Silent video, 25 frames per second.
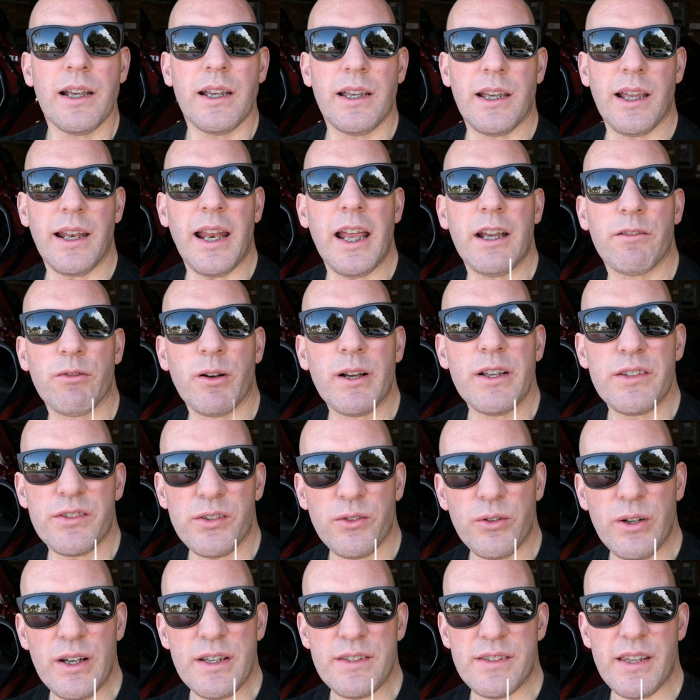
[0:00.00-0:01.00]
G'day everyone, it's
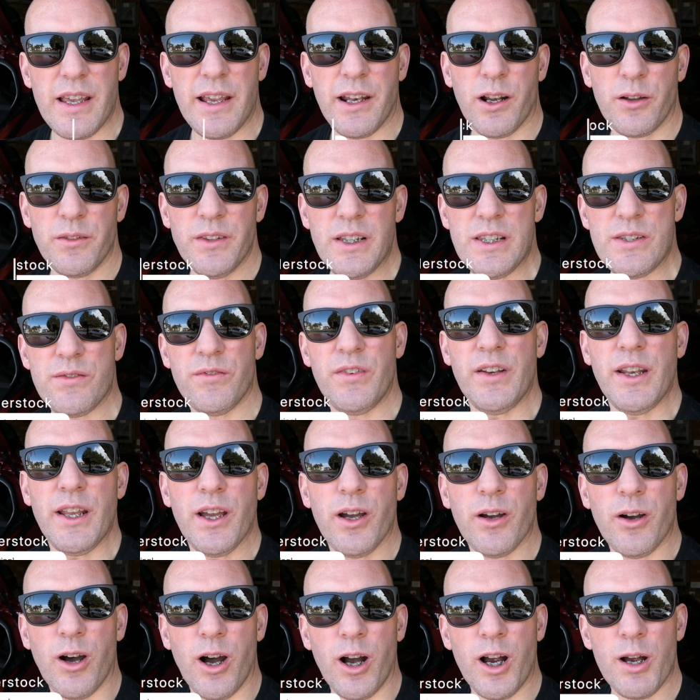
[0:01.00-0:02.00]
Chris, and on this
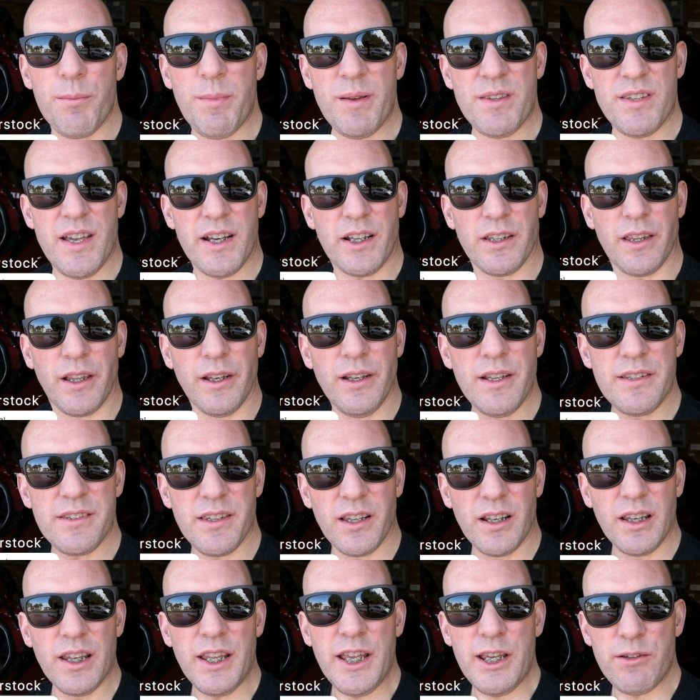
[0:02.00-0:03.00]
video I'm going to be taking the
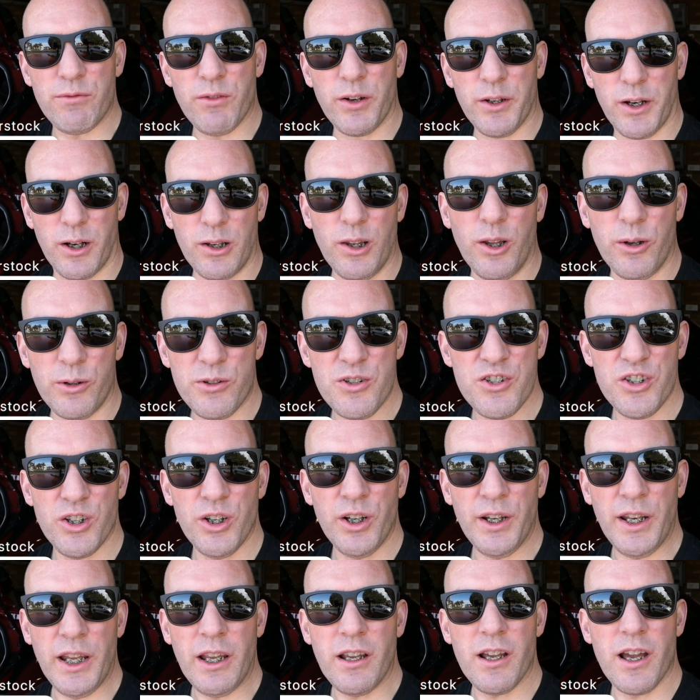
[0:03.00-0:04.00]
Nissan Leaf on a long
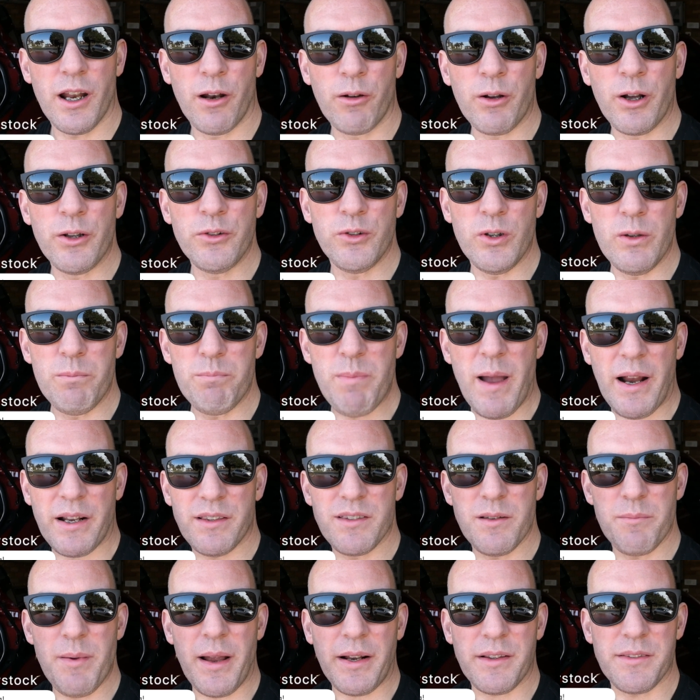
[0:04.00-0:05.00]
journey, and I'm going to do
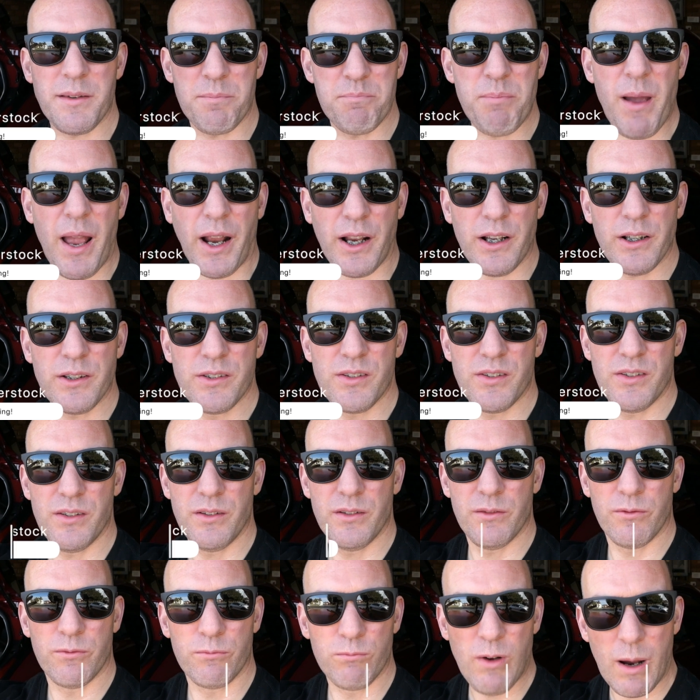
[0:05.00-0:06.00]
back-to-back
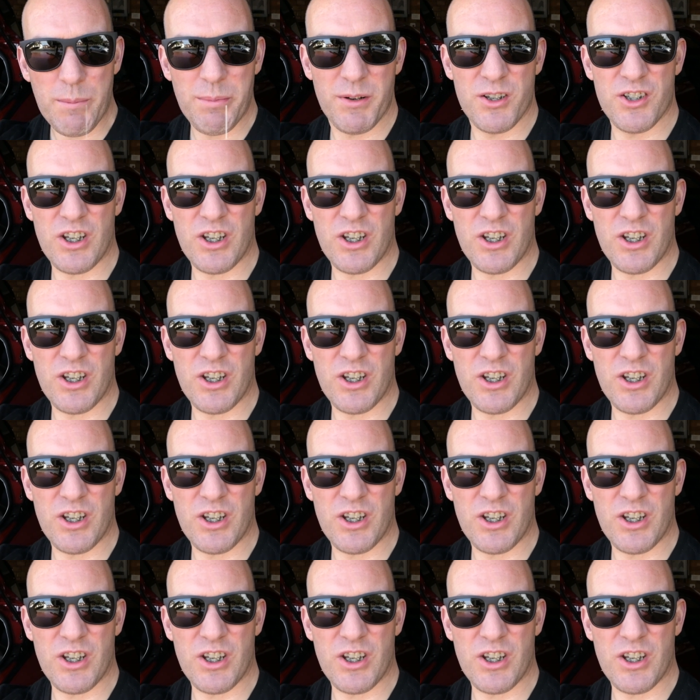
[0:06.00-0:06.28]
rapid